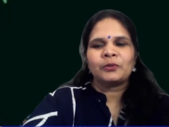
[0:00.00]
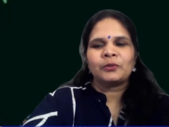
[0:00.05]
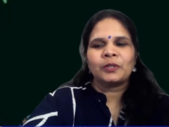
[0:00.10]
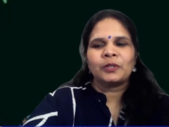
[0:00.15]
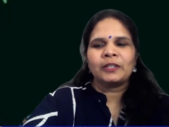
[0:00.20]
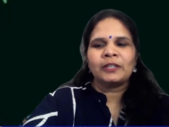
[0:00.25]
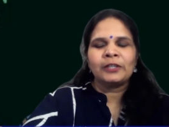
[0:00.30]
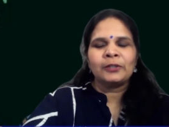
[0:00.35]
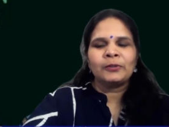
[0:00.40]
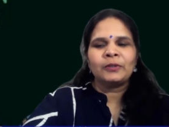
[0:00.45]
to
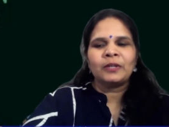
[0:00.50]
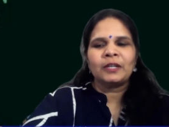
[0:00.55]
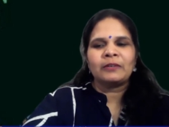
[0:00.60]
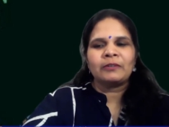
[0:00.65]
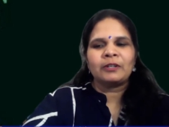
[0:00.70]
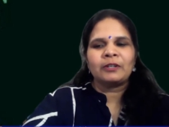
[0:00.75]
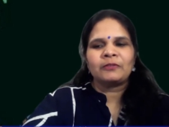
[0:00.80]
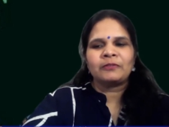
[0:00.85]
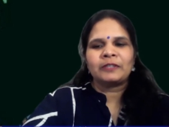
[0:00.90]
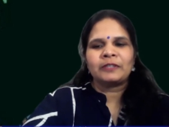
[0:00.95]
a new
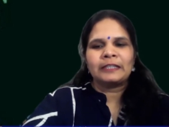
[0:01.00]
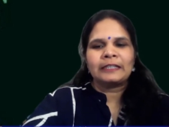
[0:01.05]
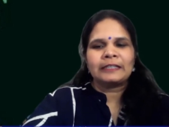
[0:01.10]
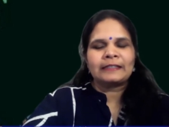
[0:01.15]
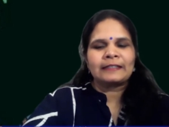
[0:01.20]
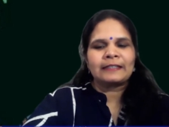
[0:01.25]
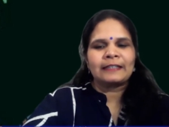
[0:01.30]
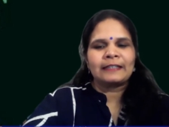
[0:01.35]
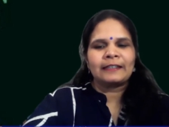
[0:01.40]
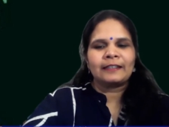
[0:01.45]
level of
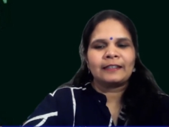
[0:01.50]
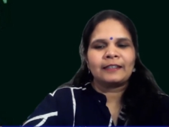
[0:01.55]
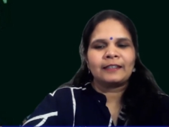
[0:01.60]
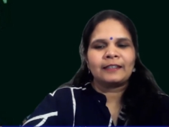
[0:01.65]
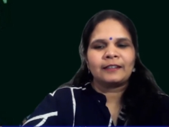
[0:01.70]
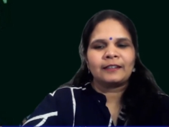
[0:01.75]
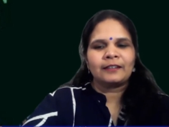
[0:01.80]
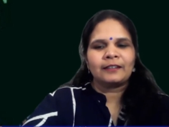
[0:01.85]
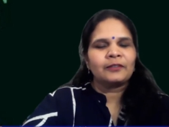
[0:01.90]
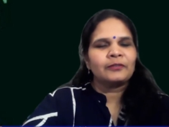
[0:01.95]

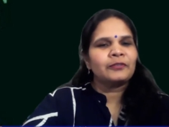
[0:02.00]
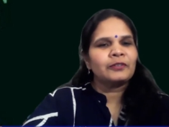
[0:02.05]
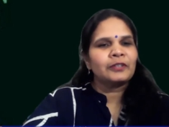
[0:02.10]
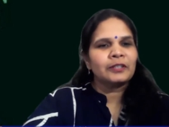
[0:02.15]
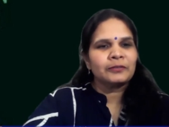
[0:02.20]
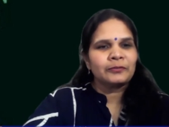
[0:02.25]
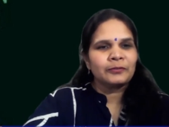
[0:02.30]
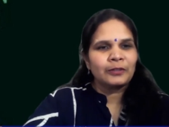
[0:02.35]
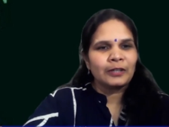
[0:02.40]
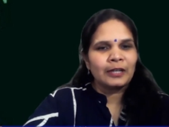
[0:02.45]
understanding,
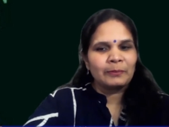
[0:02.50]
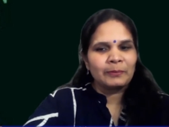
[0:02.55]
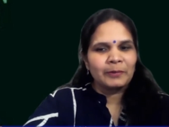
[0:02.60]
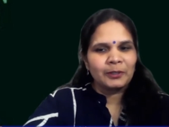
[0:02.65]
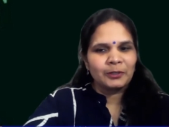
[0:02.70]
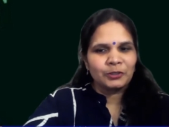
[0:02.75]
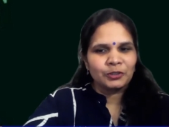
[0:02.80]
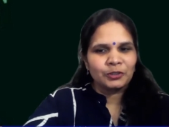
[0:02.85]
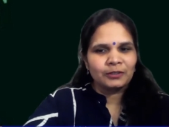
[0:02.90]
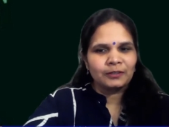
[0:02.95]
fearful
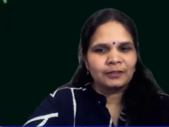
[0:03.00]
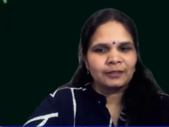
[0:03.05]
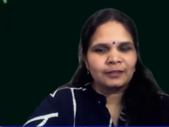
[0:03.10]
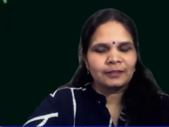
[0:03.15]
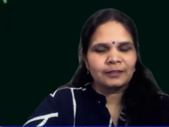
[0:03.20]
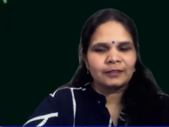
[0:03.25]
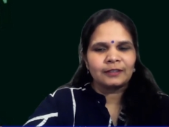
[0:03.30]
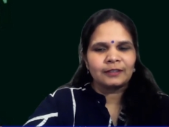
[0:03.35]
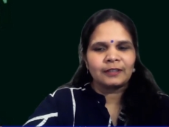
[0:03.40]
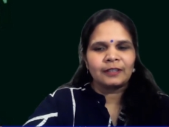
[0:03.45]

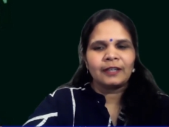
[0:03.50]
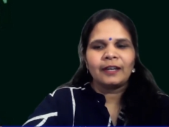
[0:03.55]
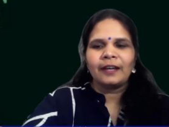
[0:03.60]
emotions.